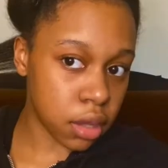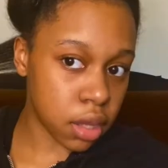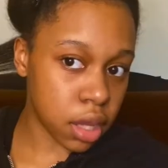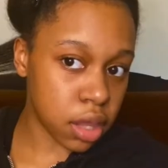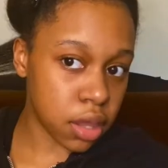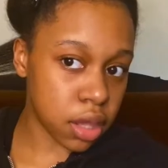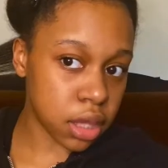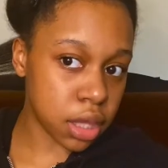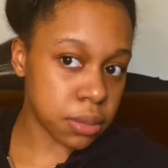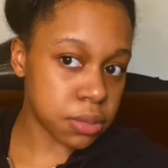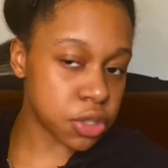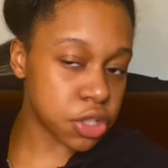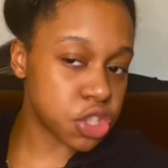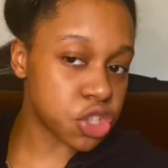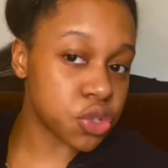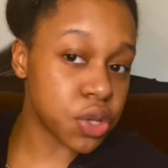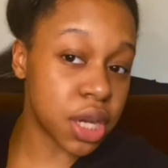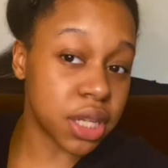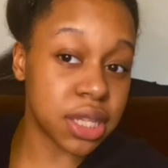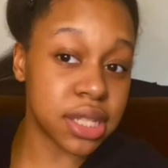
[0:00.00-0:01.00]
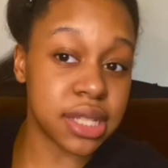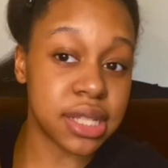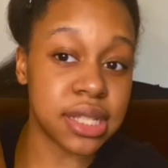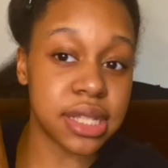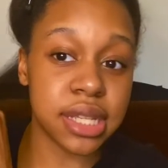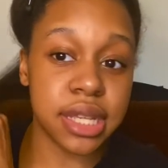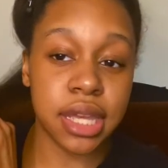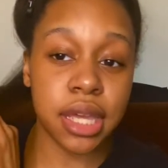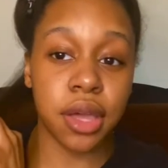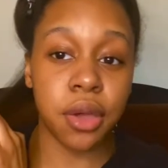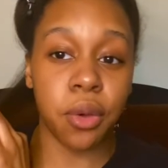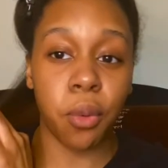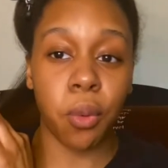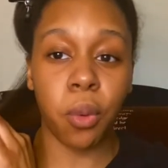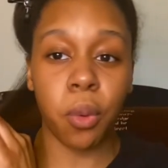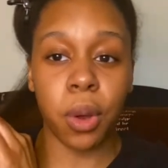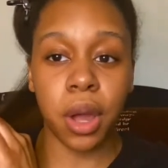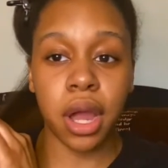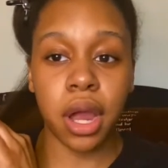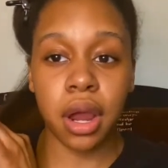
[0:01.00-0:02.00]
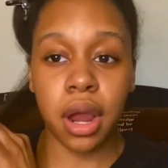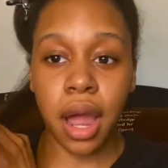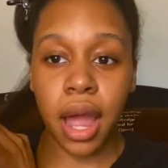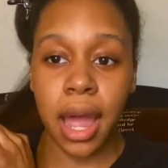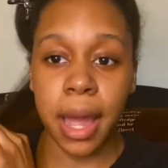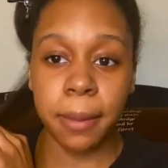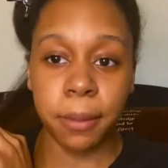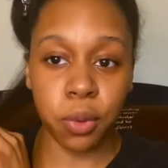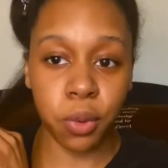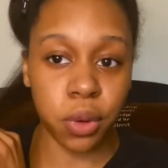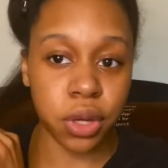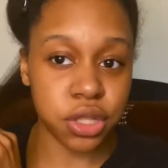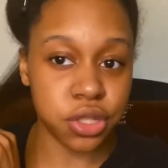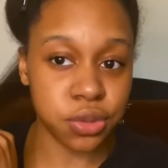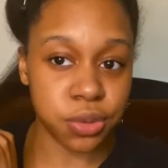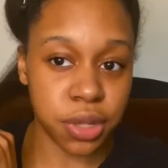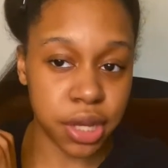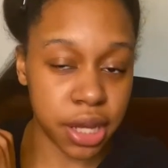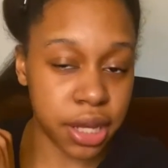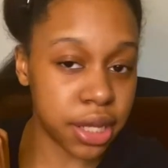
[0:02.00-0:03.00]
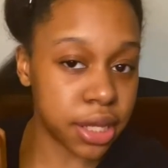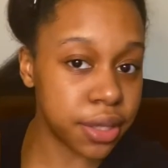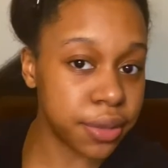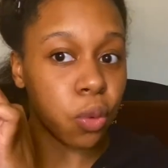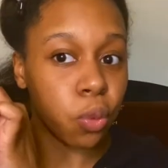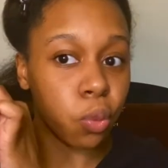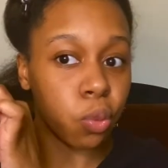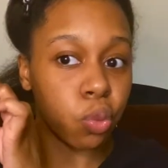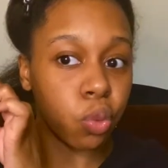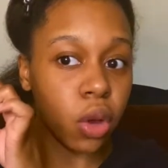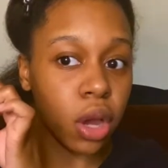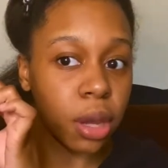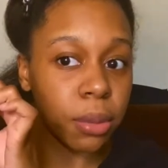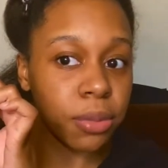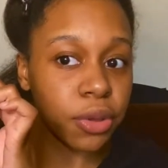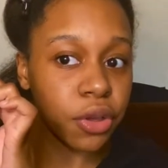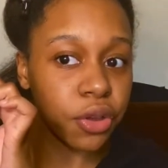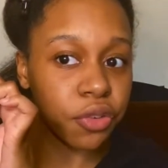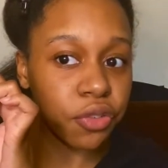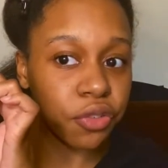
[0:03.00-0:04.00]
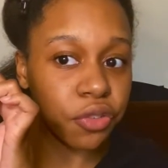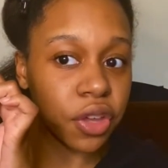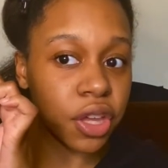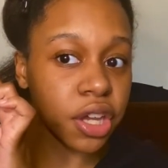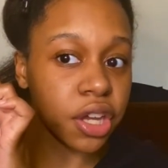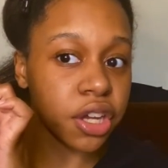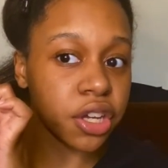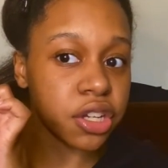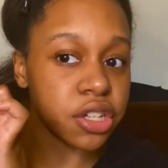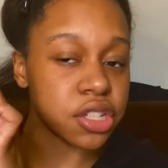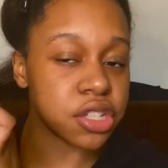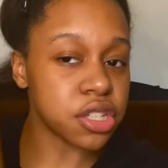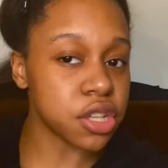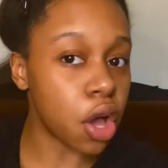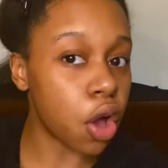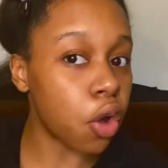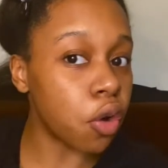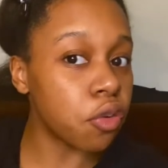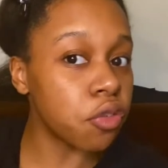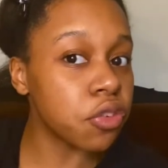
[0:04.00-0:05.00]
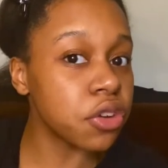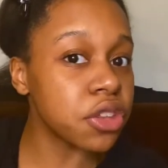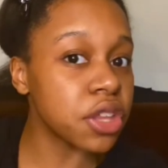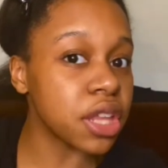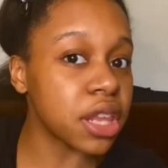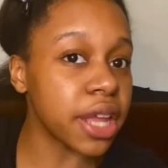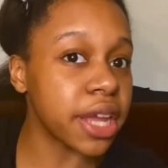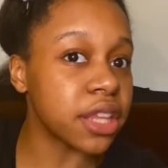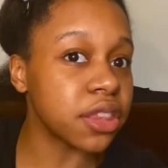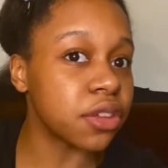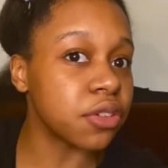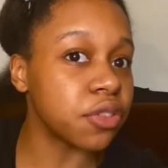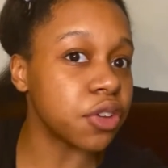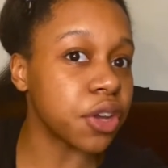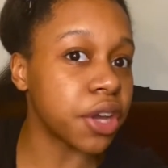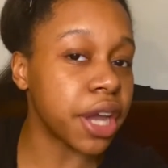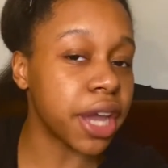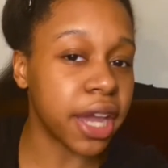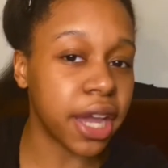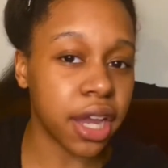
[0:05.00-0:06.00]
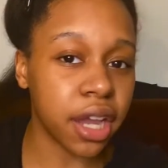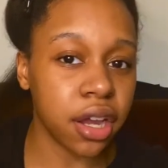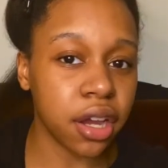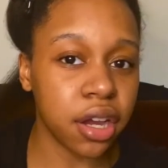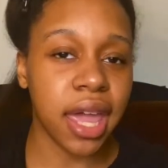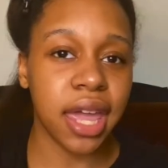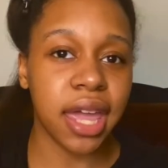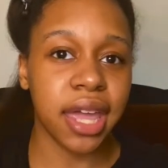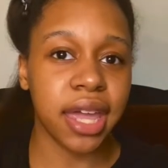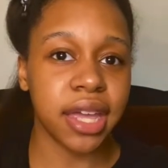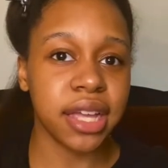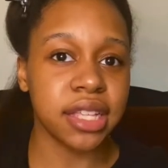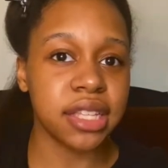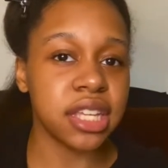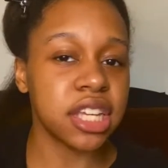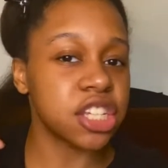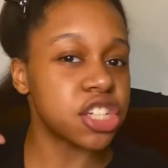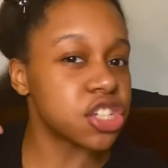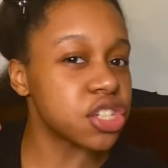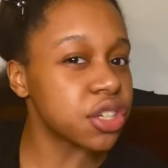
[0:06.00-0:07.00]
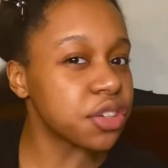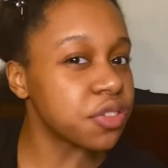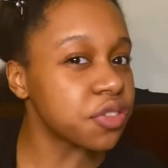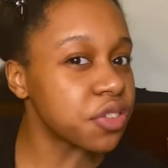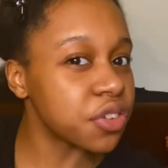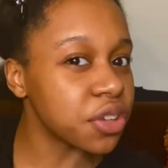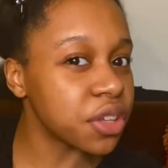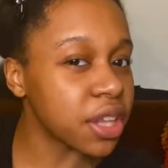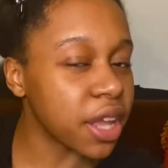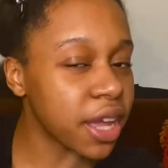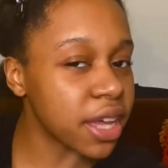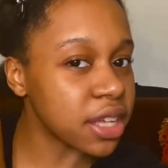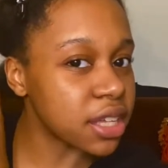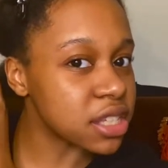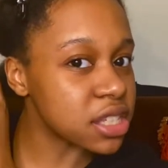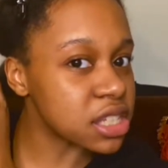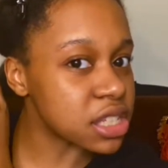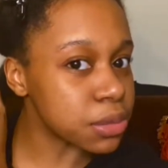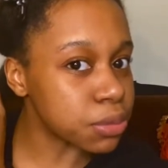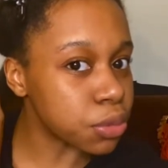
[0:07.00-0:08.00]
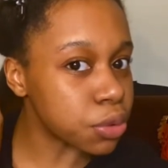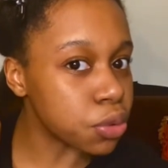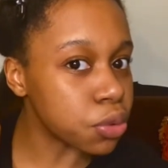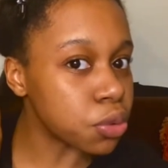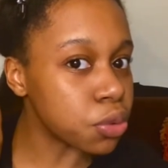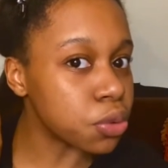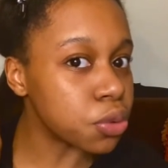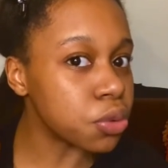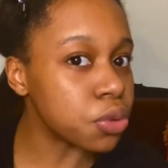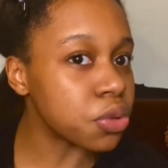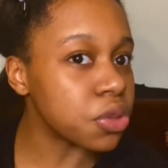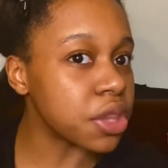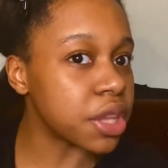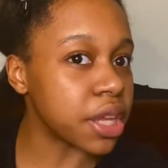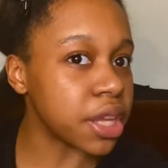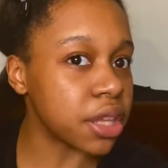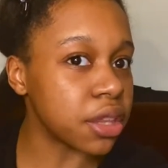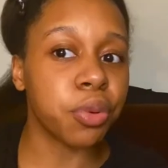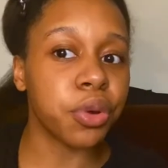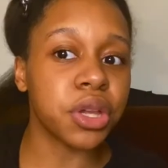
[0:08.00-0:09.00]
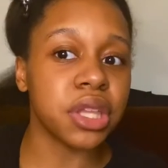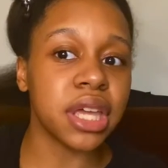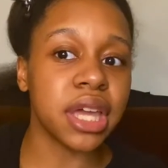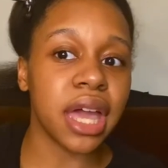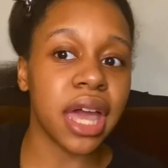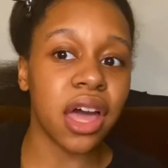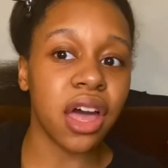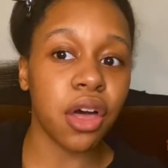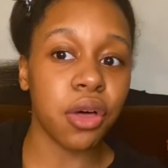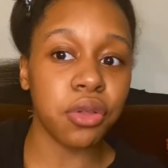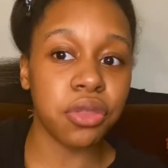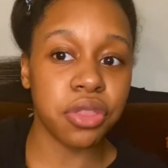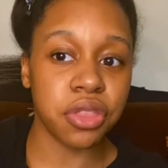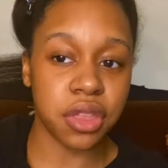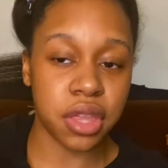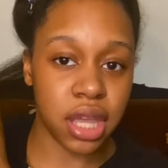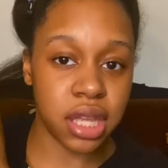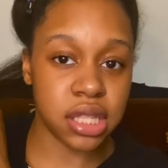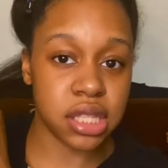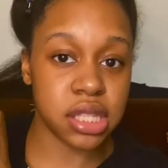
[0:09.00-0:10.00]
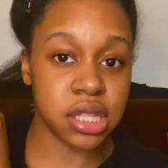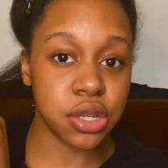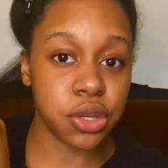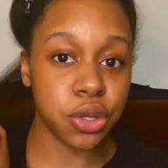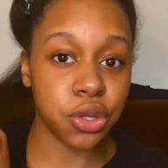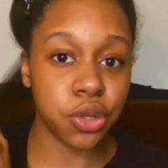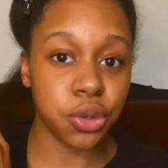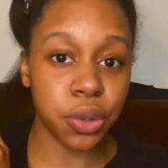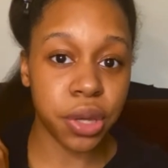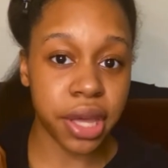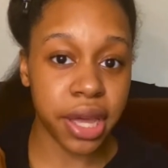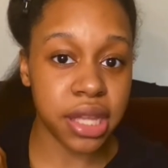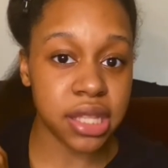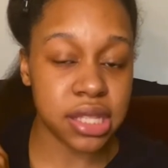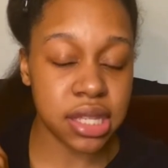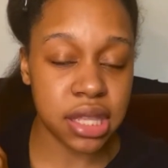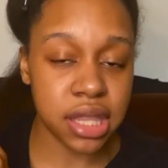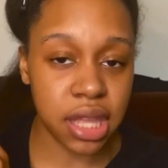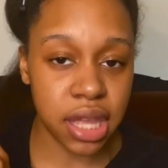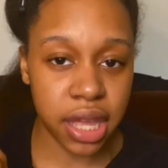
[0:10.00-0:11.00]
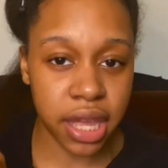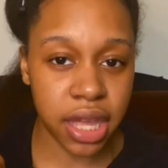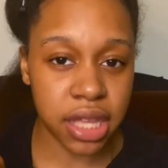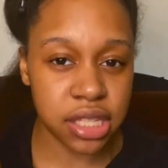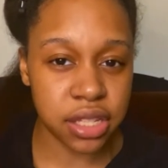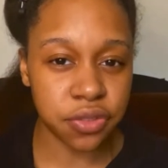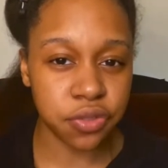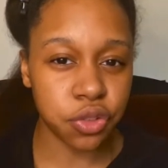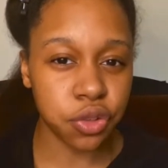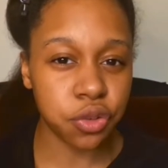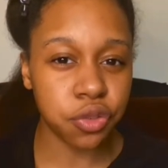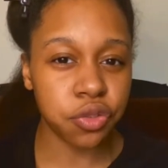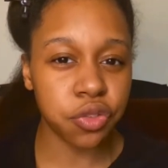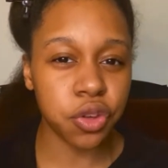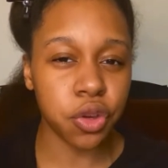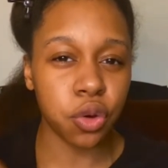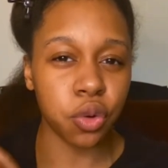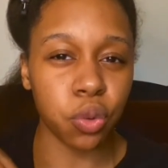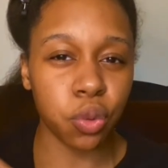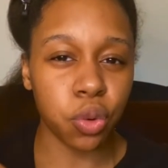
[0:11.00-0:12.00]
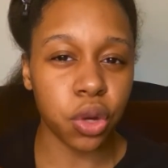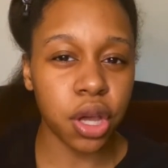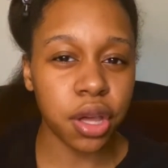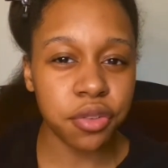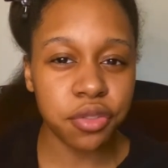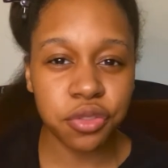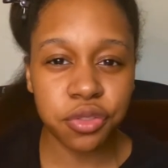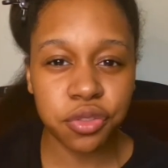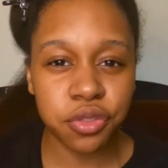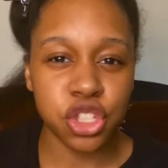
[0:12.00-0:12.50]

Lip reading: And then I'm just trying to see where I'm going to cut. Rub your fingers over the length of your hair and it should feel like smooth and pretty healthy until you get to the ends. If you feel rough